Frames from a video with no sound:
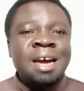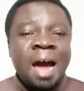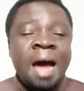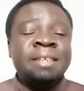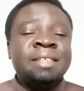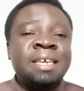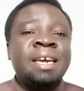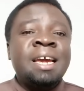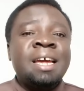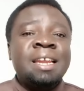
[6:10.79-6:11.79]
as
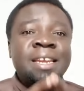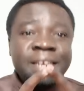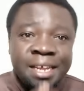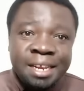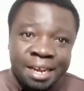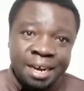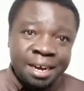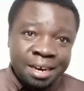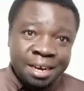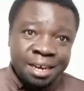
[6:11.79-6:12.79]
the leader.